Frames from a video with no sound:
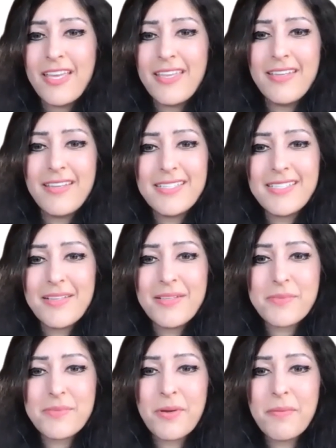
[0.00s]
you can tell
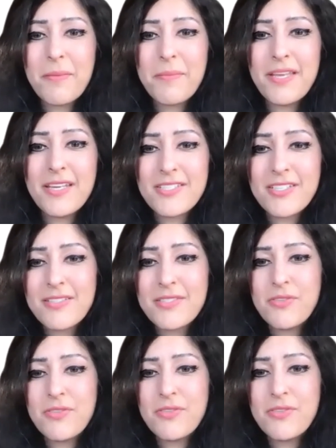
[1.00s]
us more about patients
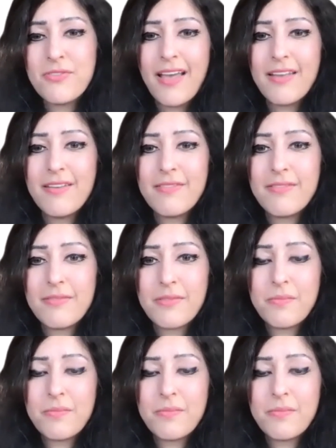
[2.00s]
who've had